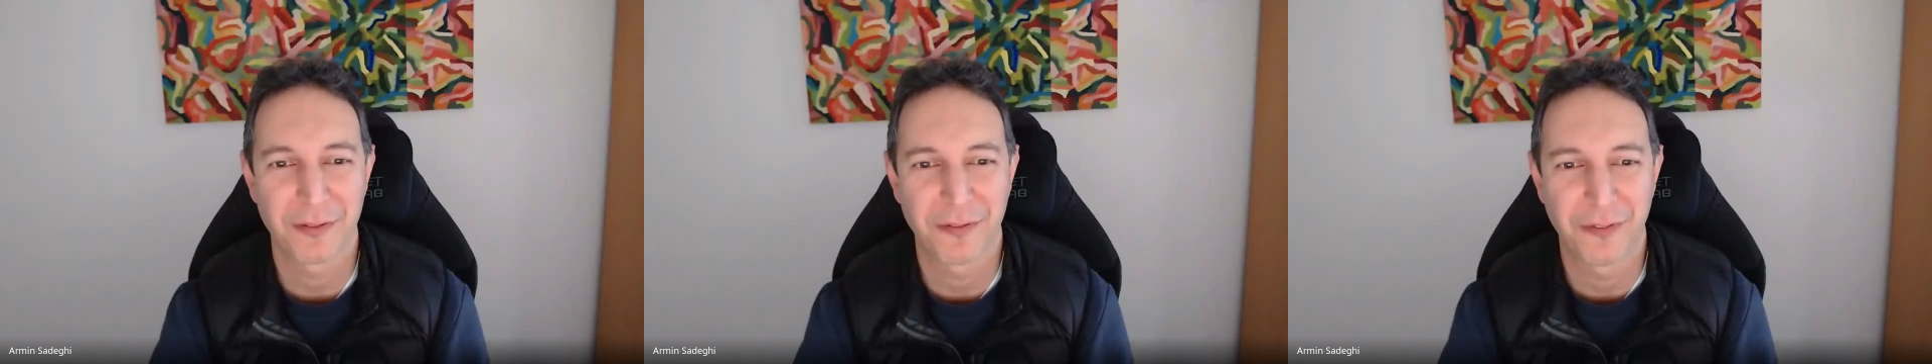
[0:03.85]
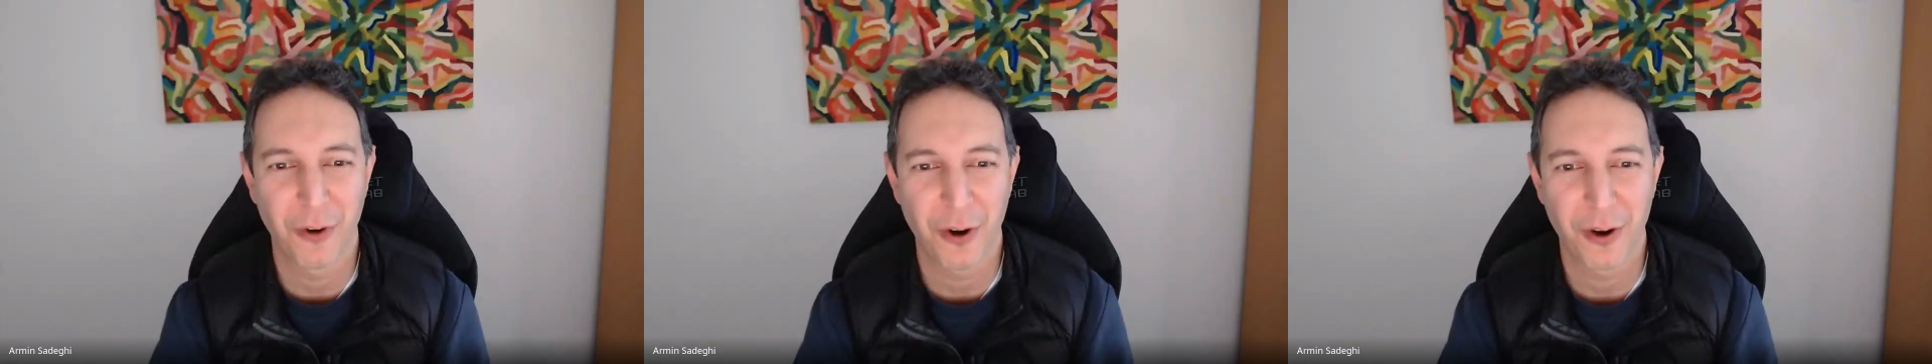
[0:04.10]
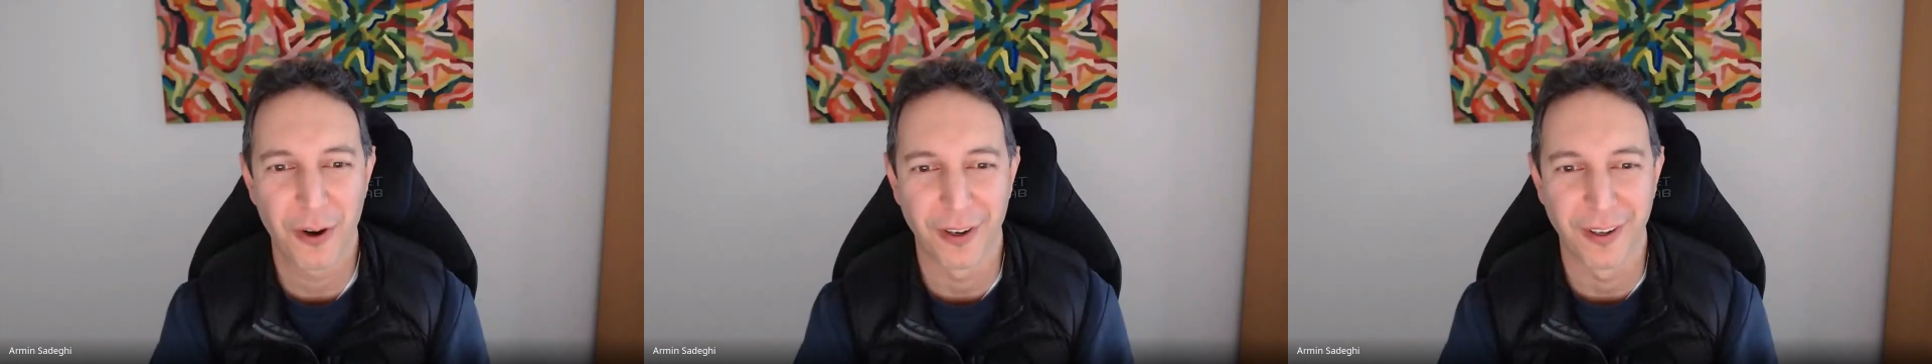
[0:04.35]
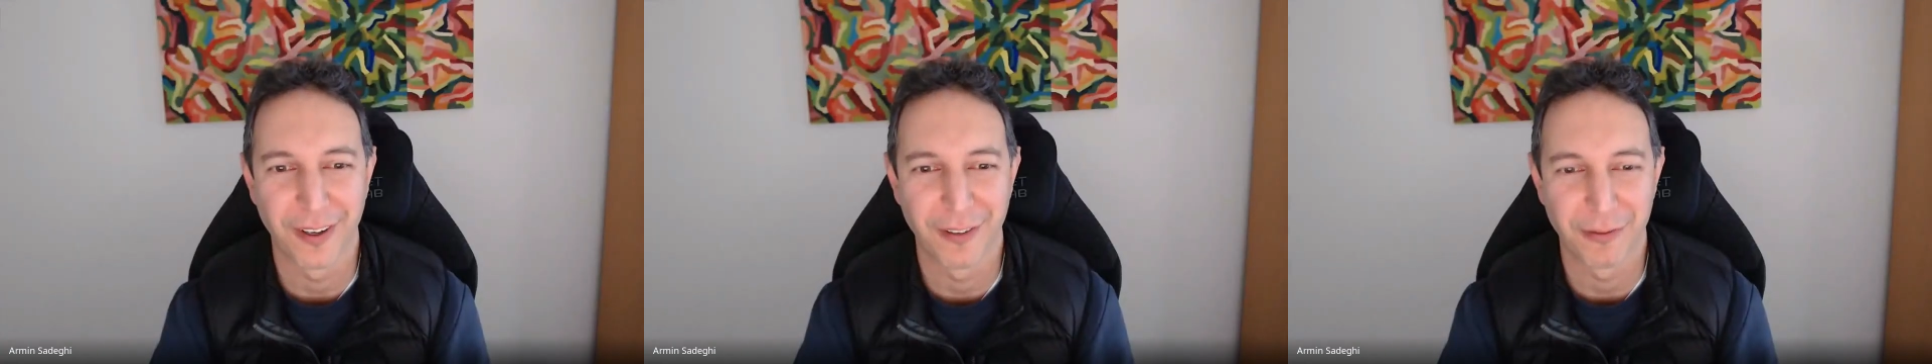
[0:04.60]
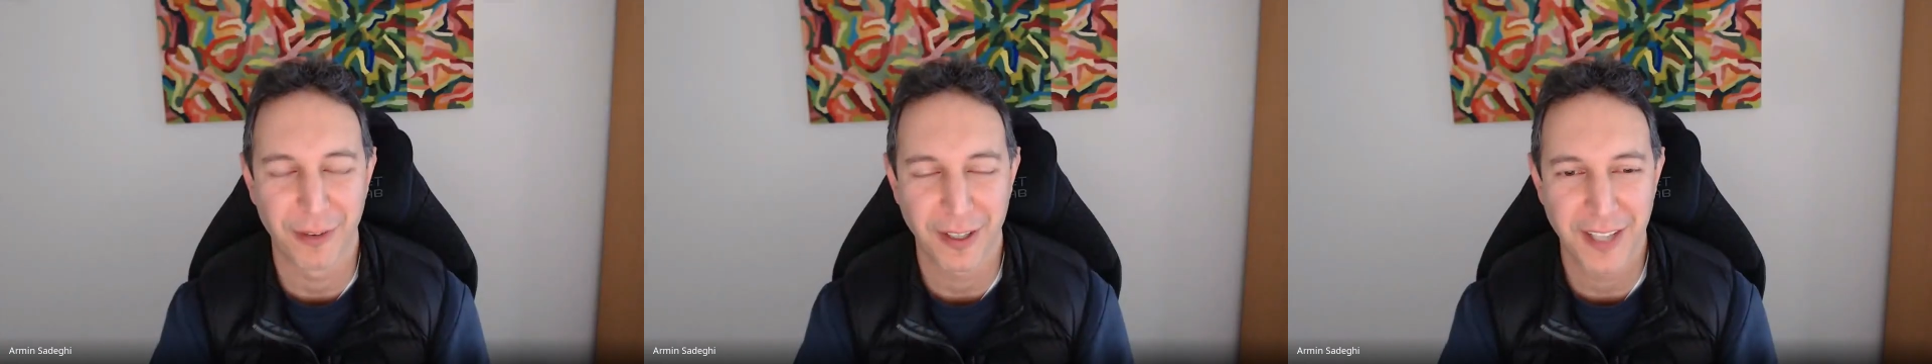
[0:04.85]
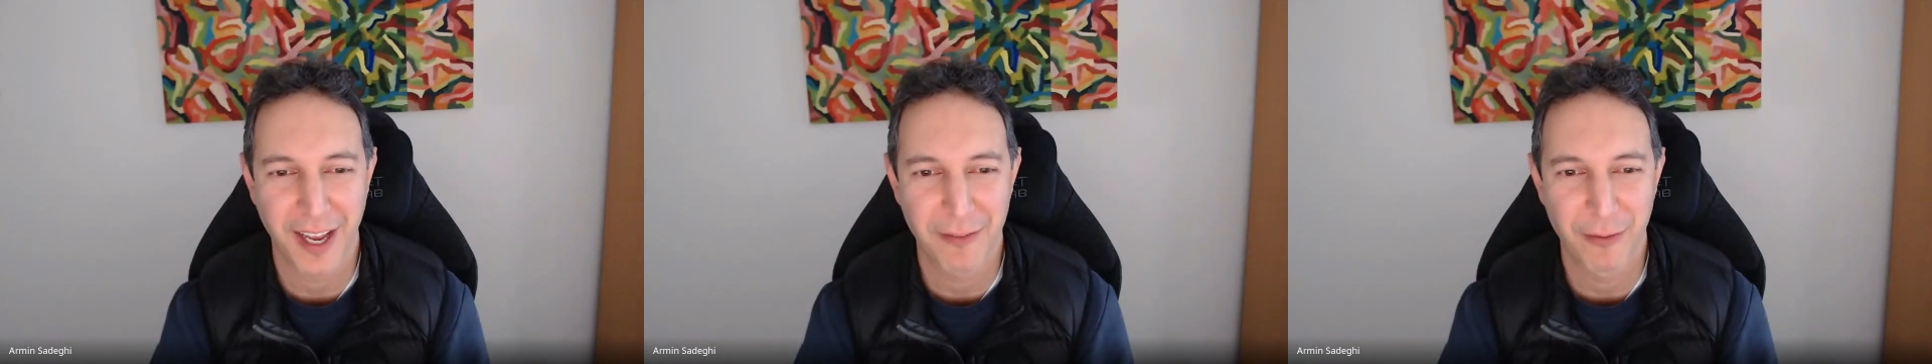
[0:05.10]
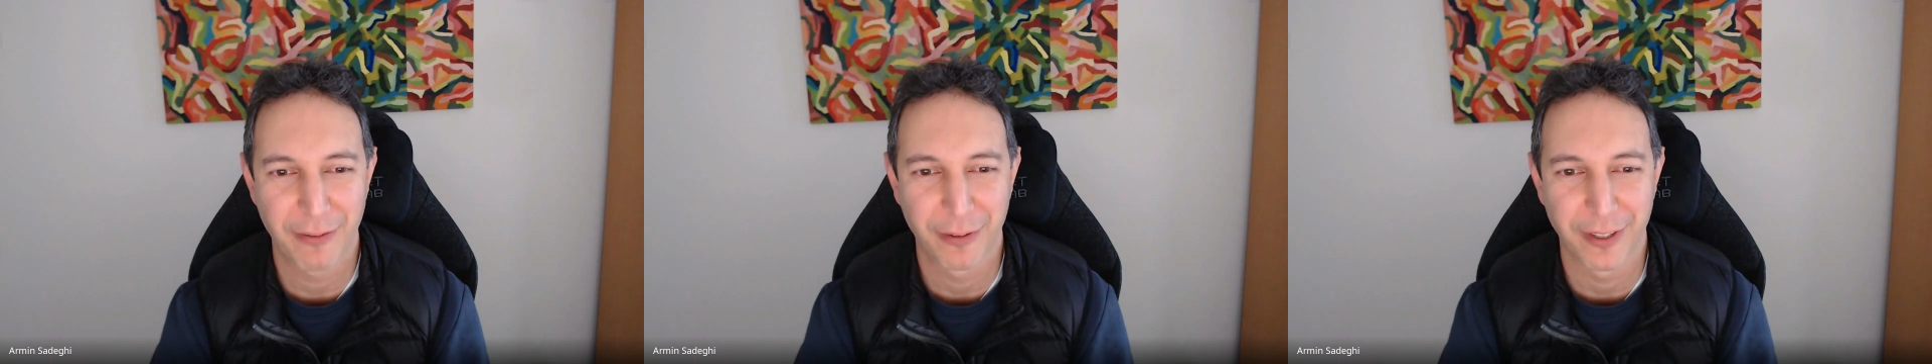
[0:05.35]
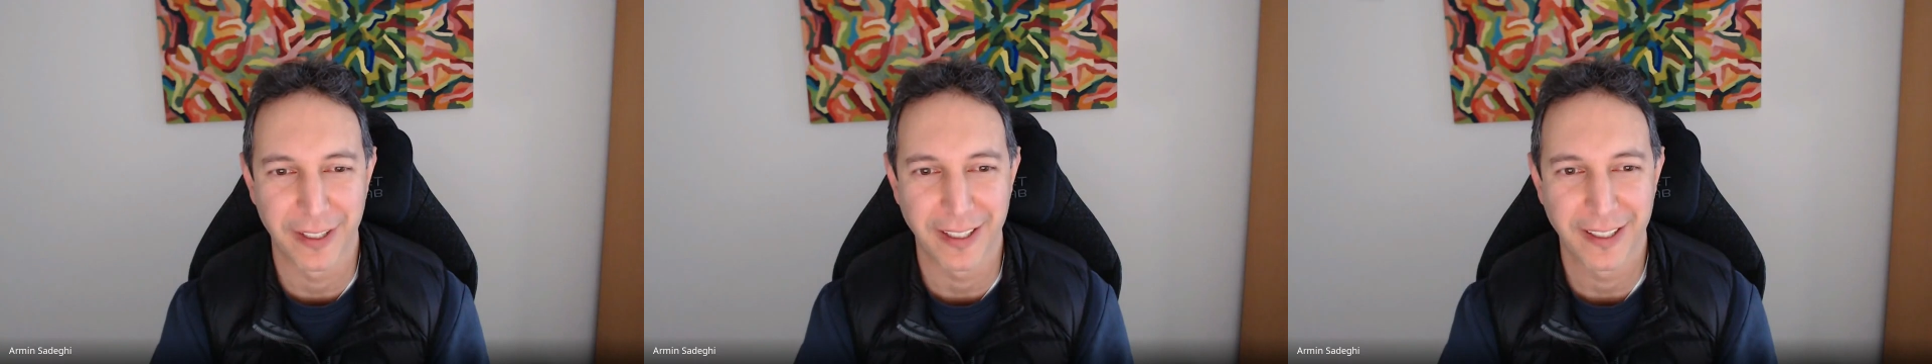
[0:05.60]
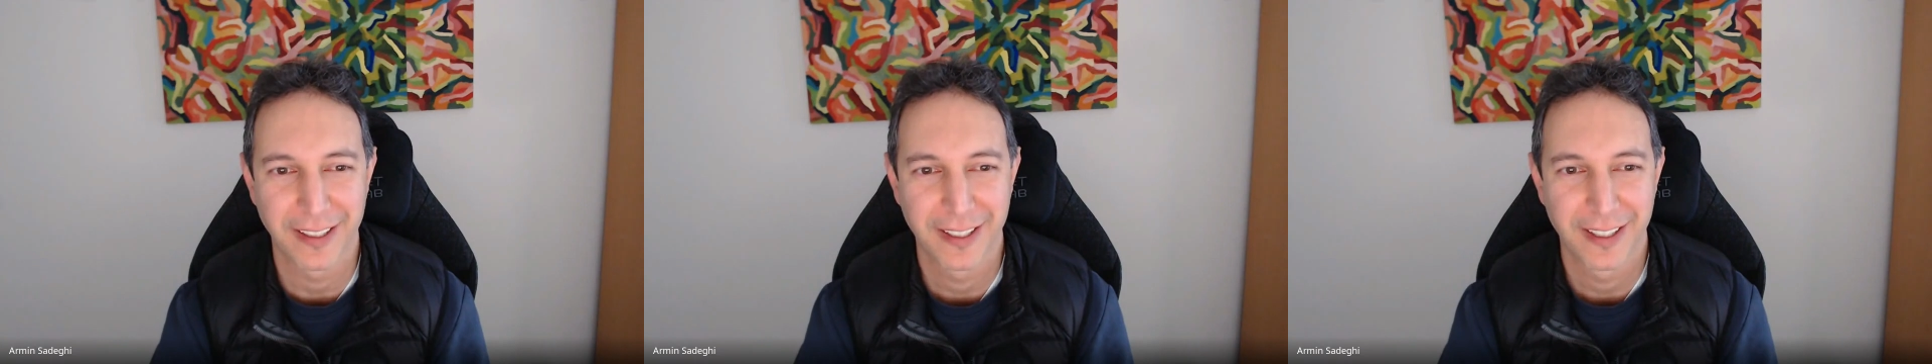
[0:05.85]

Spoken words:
4 of Runtime Reverie